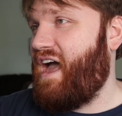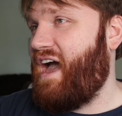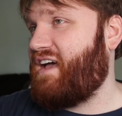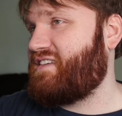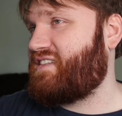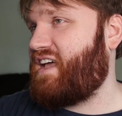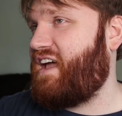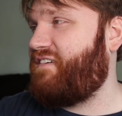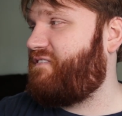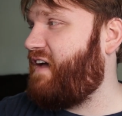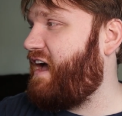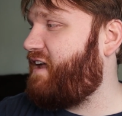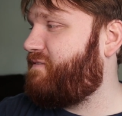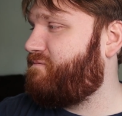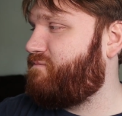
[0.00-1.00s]
as I've
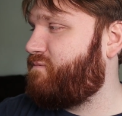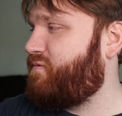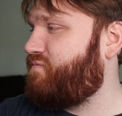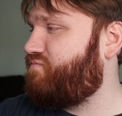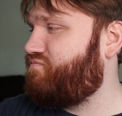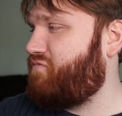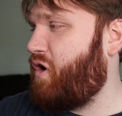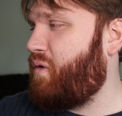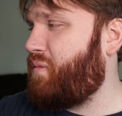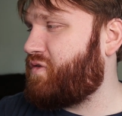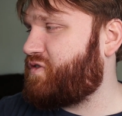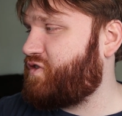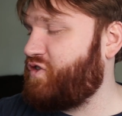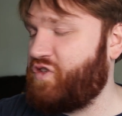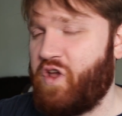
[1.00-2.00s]
had almost